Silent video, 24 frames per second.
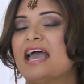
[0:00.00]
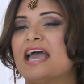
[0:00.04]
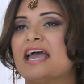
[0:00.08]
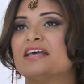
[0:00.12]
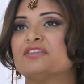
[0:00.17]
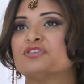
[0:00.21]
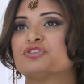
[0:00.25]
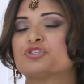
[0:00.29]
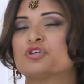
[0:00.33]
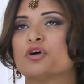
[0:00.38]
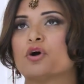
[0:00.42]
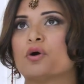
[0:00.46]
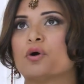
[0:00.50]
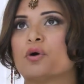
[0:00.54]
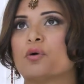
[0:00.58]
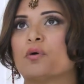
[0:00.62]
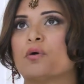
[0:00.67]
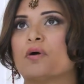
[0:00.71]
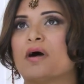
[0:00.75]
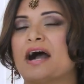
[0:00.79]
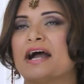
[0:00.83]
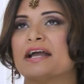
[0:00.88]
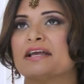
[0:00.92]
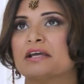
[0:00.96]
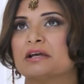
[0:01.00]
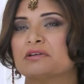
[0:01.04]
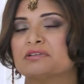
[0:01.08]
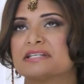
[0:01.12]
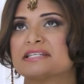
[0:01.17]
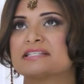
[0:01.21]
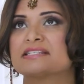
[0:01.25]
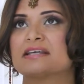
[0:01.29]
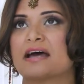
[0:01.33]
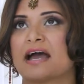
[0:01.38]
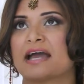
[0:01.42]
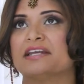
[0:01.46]
And so I
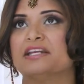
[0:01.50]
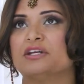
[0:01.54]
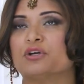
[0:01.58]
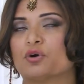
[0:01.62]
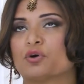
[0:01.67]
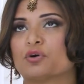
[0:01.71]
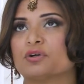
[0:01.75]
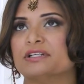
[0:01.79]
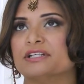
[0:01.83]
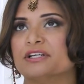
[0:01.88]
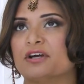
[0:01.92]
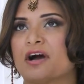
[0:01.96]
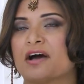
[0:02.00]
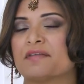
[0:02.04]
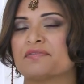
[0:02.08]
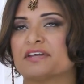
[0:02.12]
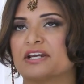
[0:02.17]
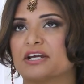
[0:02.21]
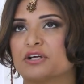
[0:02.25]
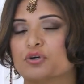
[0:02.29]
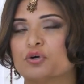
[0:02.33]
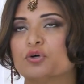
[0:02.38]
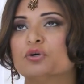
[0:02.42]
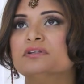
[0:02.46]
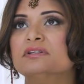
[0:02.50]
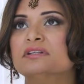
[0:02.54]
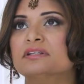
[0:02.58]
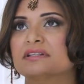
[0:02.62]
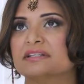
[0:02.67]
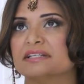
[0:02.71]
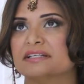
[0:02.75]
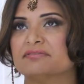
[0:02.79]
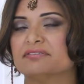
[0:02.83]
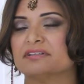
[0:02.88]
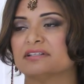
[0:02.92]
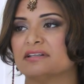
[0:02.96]
decided early on that I couldn't
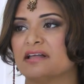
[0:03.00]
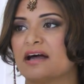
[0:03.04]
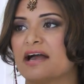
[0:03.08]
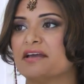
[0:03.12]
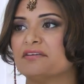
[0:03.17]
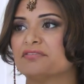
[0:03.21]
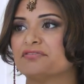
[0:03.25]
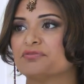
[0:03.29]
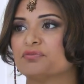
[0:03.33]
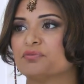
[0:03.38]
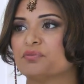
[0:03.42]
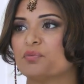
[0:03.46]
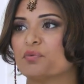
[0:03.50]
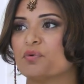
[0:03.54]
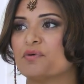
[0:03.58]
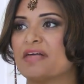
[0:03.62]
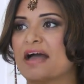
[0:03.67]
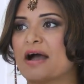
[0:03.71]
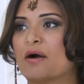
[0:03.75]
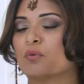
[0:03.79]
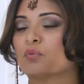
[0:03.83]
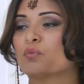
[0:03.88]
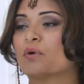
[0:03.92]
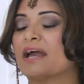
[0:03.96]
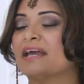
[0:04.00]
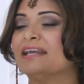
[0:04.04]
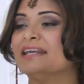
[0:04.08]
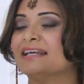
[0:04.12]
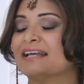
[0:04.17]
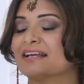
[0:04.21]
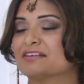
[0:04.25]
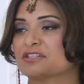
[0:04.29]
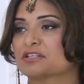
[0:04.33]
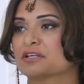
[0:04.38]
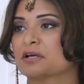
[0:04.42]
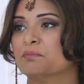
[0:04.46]
live a life without
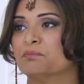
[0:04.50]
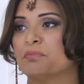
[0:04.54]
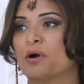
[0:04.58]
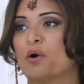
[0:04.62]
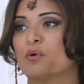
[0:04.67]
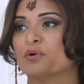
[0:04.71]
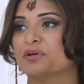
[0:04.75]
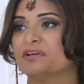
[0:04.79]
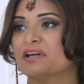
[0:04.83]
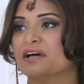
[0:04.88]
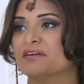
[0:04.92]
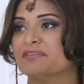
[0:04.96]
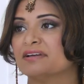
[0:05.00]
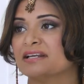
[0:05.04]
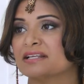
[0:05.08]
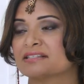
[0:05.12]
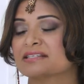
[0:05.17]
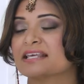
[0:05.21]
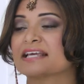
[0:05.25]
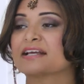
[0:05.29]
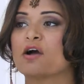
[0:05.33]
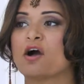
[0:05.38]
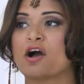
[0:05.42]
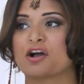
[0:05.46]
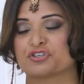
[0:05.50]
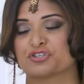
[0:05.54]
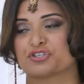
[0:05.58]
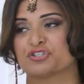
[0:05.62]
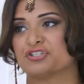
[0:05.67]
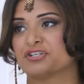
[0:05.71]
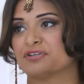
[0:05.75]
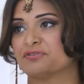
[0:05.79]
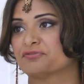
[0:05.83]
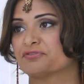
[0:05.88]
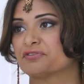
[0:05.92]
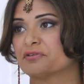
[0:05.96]
writing as a component of it. It's like
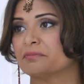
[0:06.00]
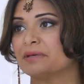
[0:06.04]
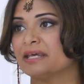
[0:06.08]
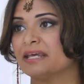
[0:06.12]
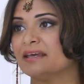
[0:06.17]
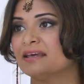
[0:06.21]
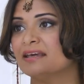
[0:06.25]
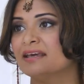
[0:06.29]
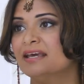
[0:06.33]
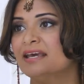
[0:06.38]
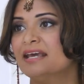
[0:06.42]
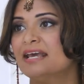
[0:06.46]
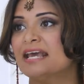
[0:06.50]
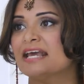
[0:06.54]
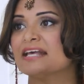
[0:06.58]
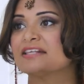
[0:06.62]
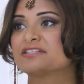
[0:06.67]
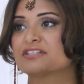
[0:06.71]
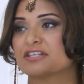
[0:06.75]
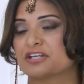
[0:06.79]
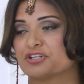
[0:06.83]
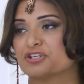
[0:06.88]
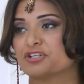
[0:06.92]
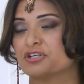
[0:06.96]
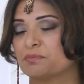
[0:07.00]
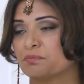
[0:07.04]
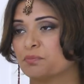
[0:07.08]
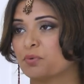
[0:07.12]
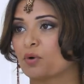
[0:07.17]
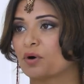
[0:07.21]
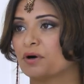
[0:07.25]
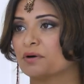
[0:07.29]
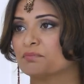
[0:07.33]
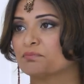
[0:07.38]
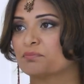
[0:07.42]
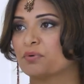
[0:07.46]
oxygen for me. It's such an
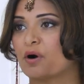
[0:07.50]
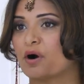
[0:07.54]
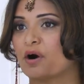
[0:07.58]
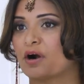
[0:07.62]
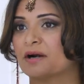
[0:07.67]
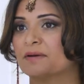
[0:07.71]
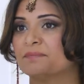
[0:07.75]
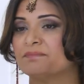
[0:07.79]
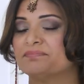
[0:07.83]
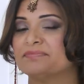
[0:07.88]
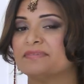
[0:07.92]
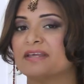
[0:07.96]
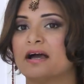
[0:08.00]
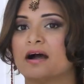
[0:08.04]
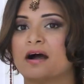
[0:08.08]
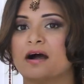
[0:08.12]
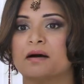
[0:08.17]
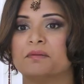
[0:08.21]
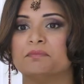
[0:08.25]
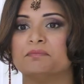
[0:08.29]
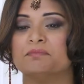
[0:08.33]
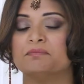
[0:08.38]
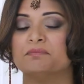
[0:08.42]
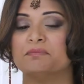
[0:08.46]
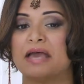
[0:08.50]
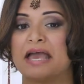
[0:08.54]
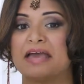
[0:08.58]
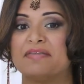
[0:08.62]
important part. And